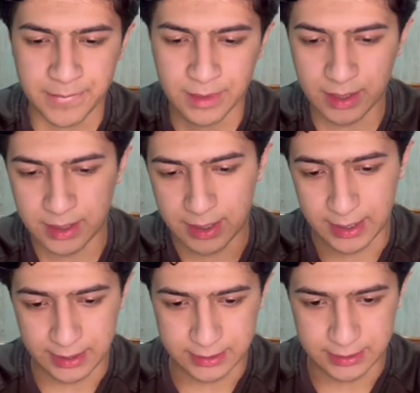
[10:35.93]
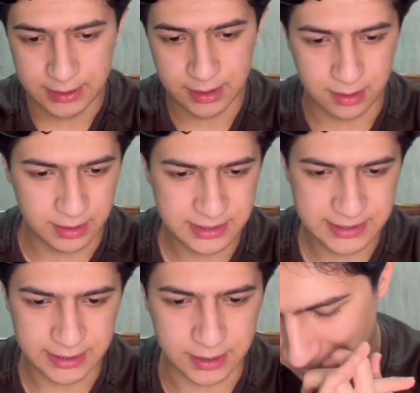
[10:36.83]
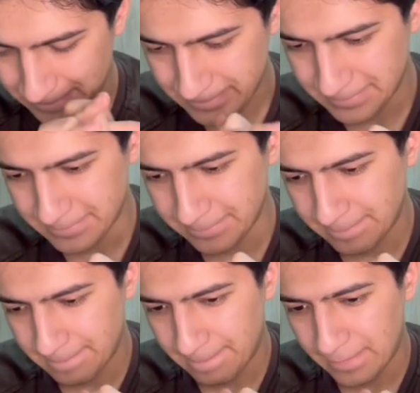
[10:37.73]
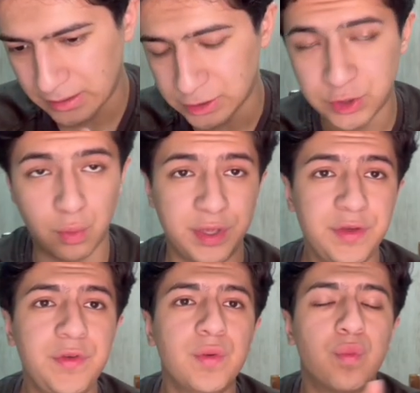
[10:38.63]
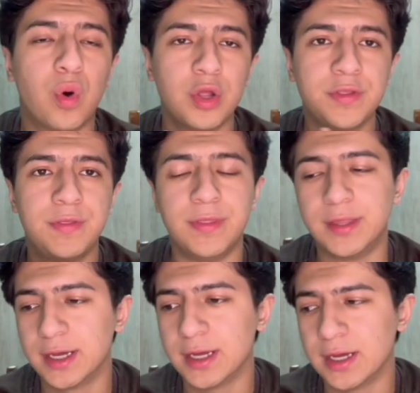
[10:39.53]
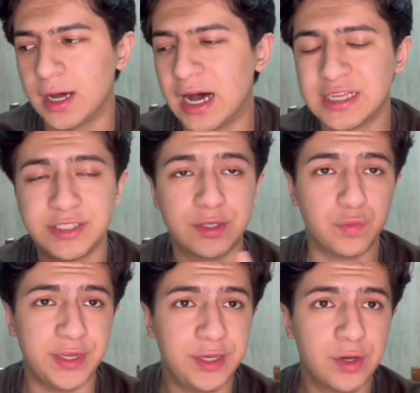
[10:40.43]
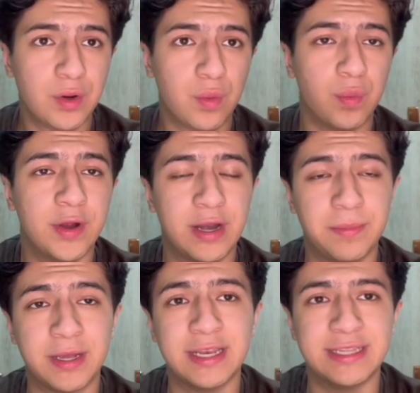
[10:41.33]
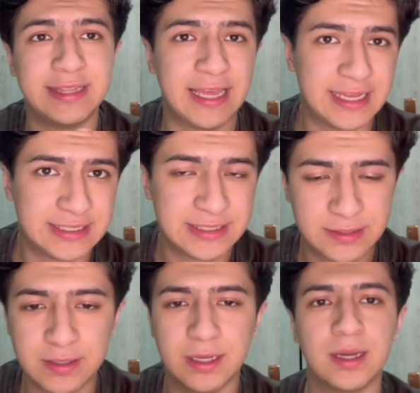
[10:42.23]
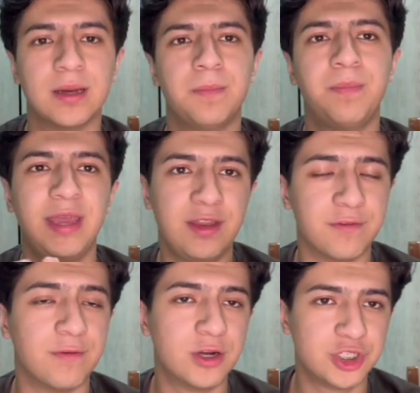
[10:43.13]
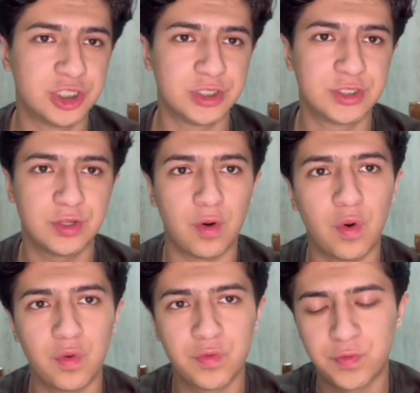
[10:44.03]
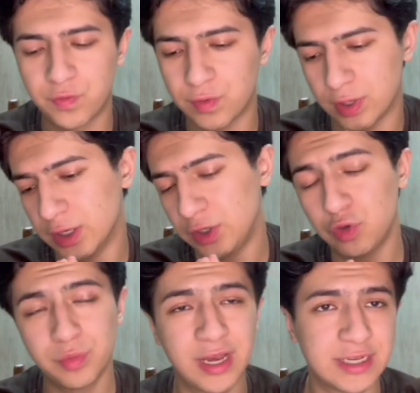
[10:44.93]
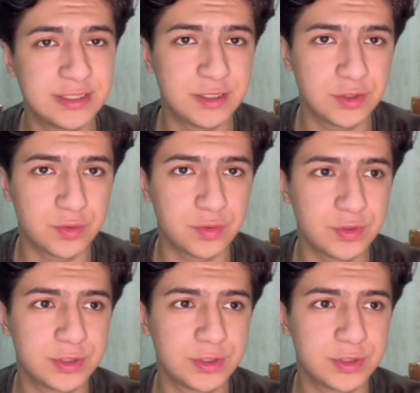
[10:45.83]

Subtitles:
And let's see. So if you want the other video where I'm gonna test paid versions of humanizing tools,